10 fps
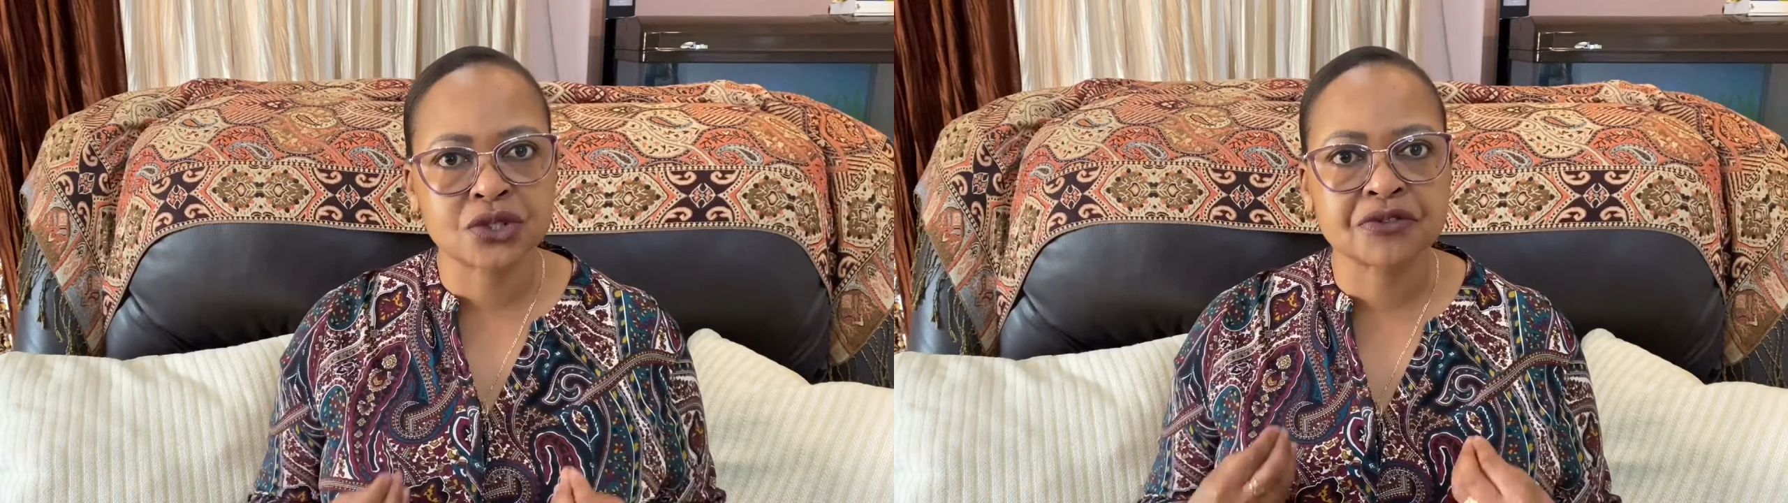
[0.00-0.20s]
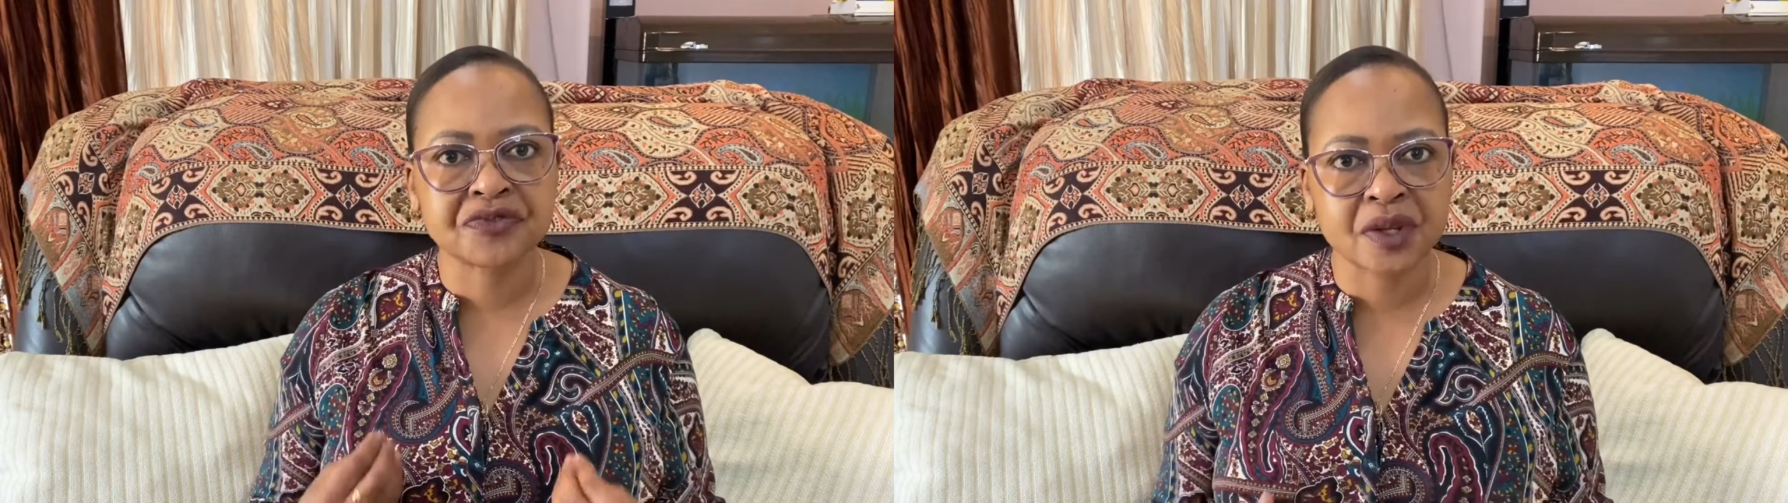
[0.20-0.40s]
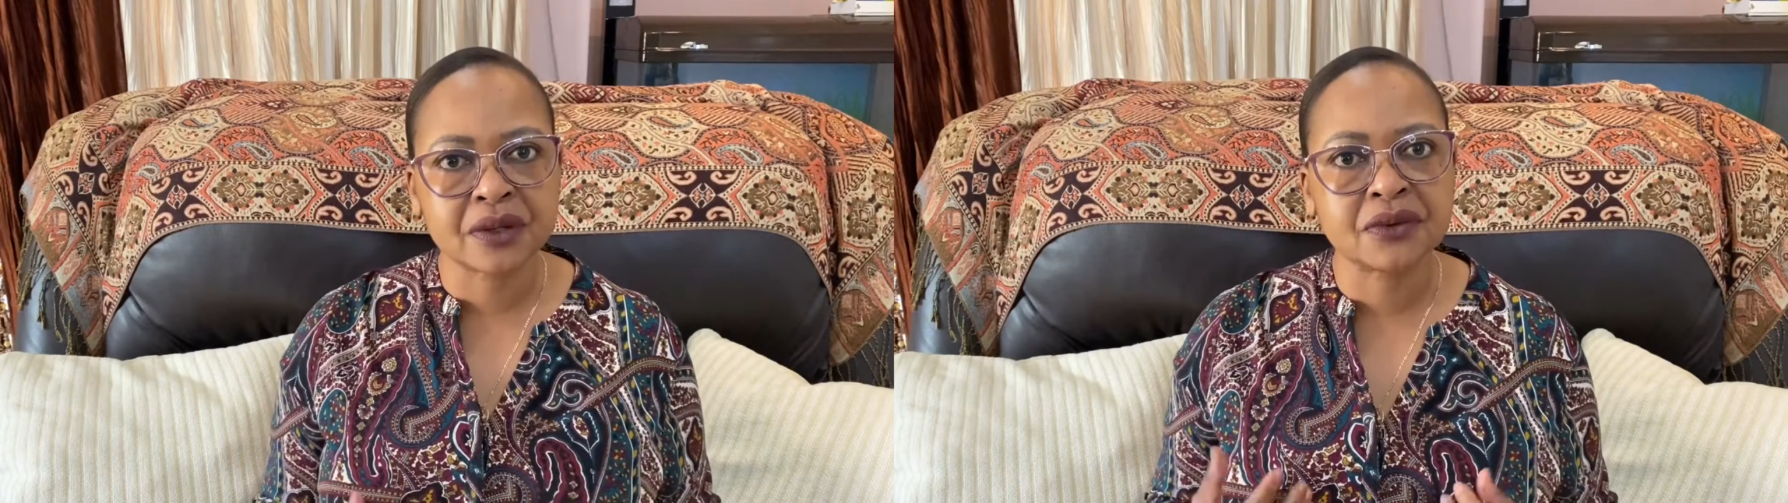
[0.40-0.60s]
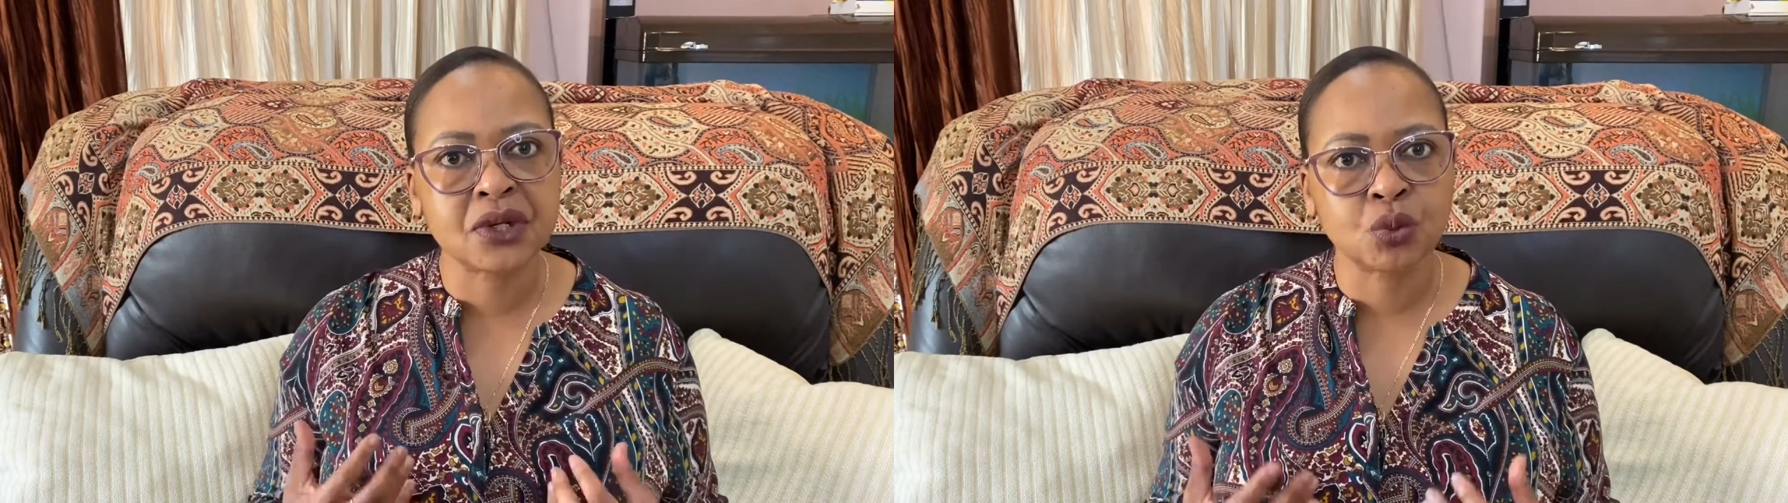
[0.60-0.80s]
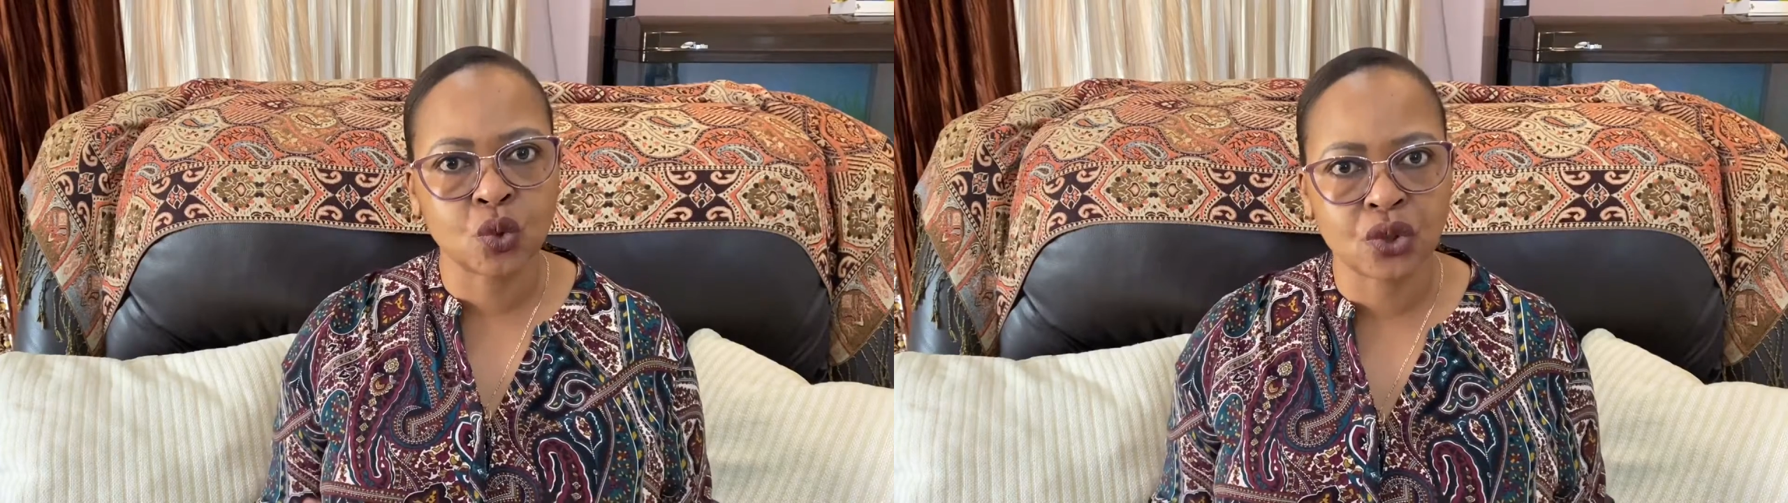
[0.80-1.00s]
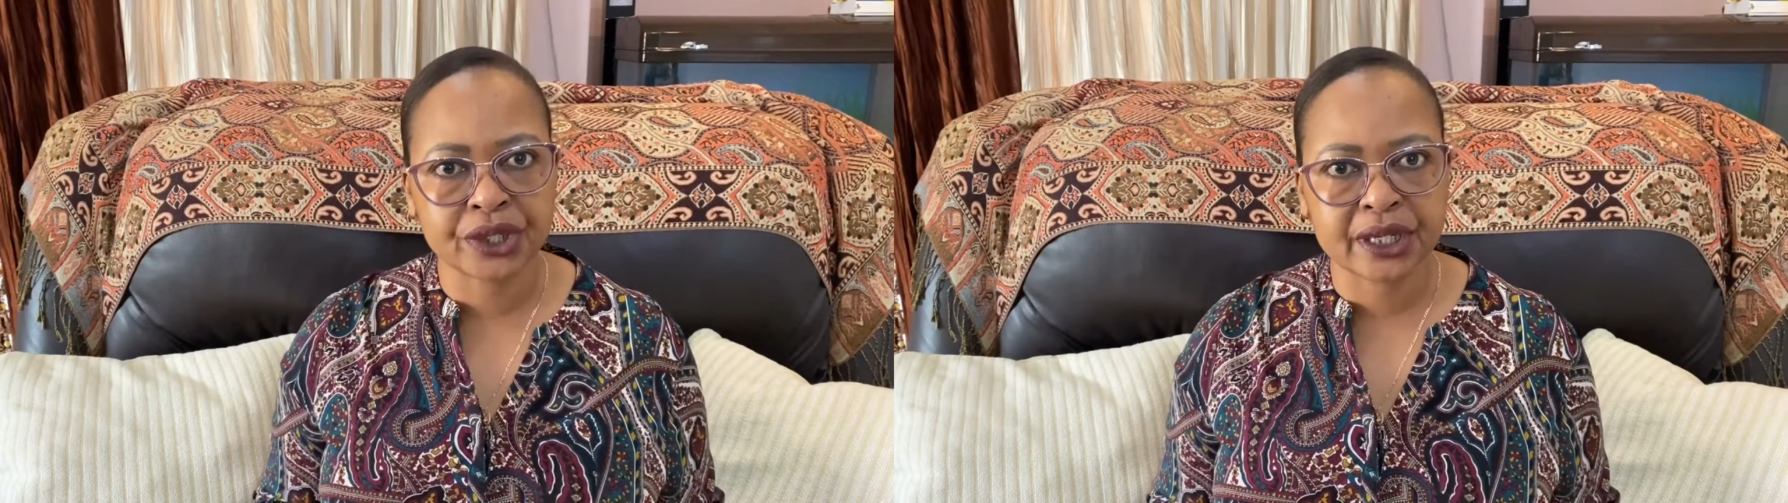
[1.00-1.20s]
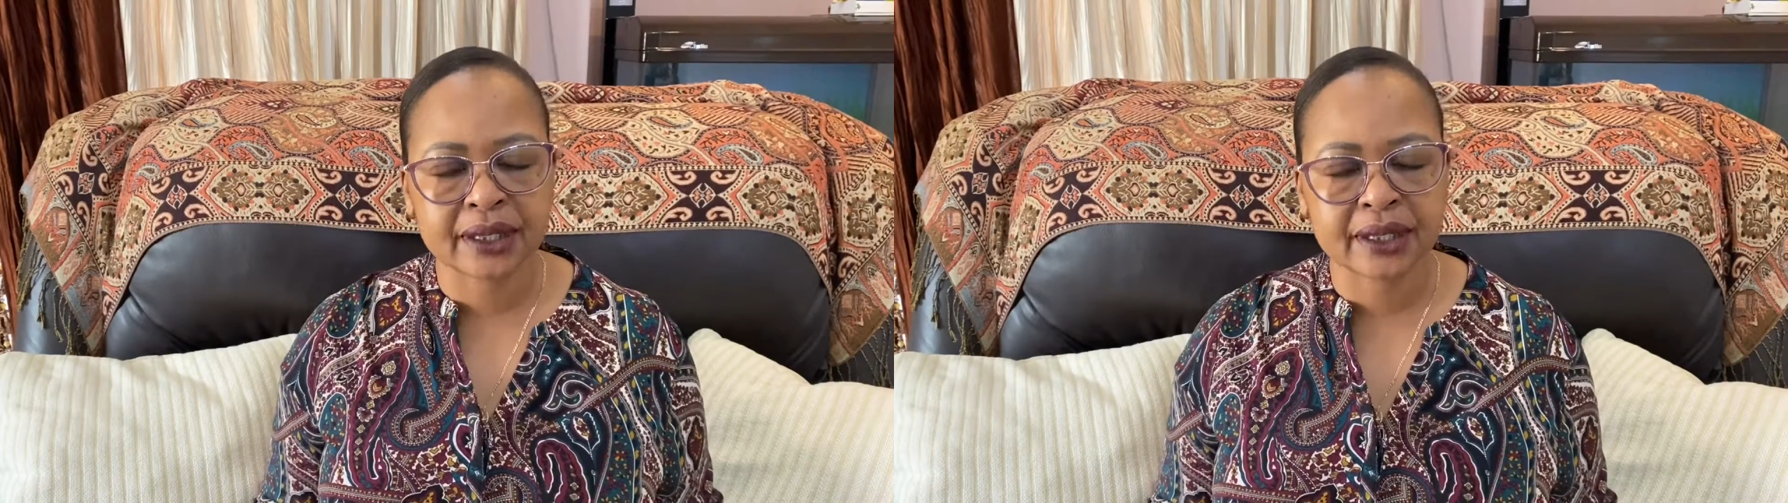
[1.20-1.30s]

very rewarding.